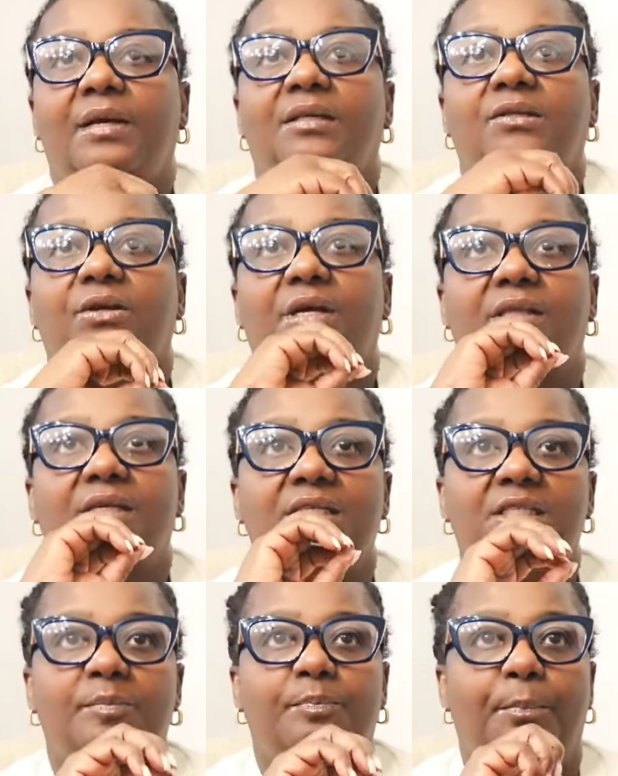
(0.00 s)
So there are
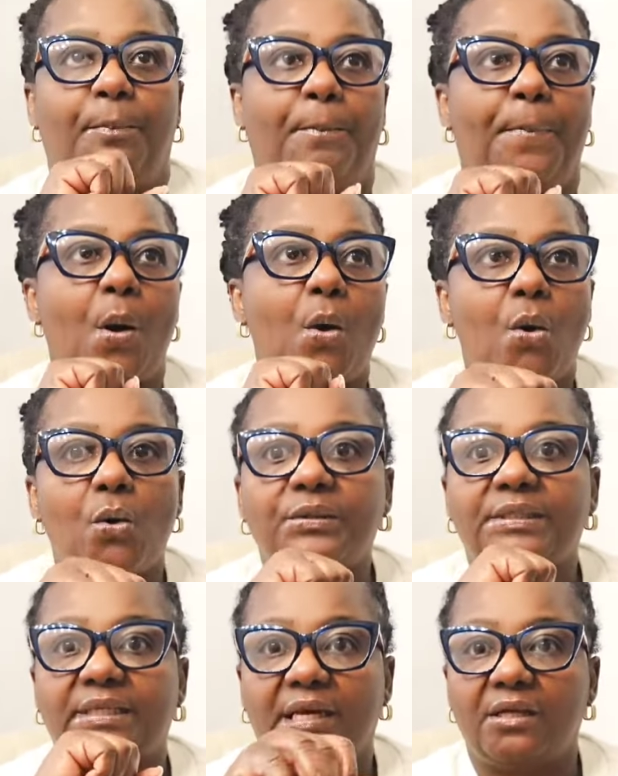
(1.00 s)
these BOGO
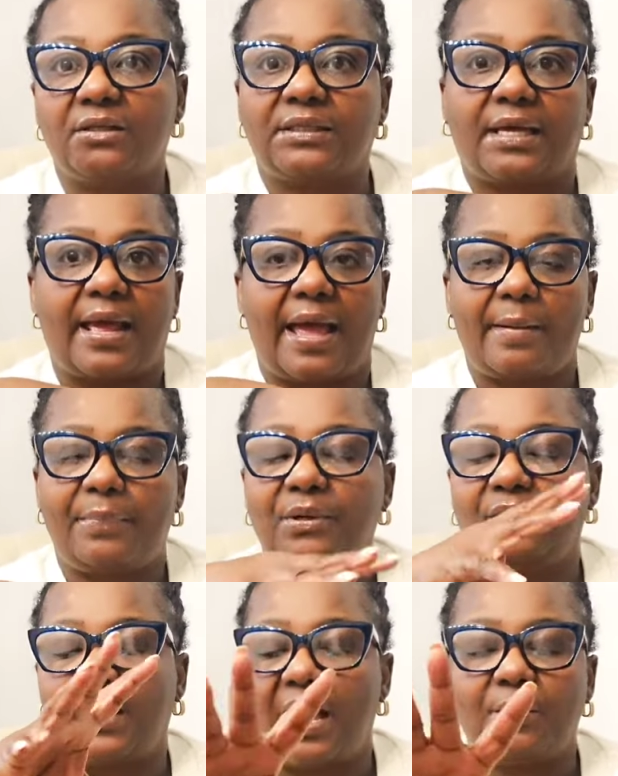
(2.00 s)
sales that happen
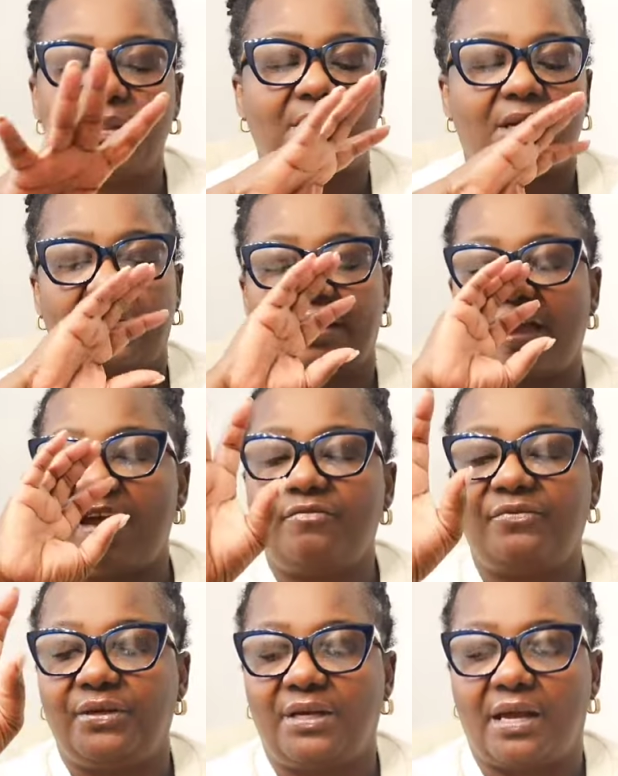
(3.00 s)
on Amazon like
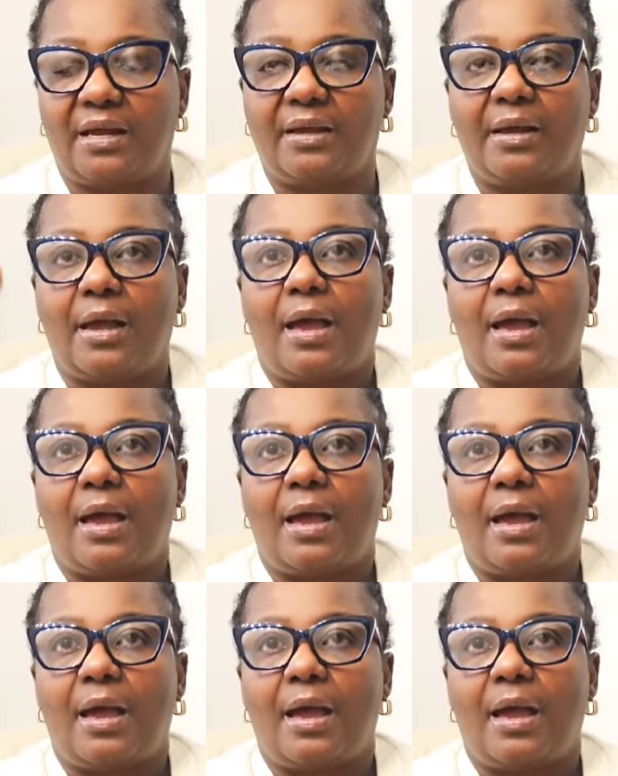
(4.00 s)
every day.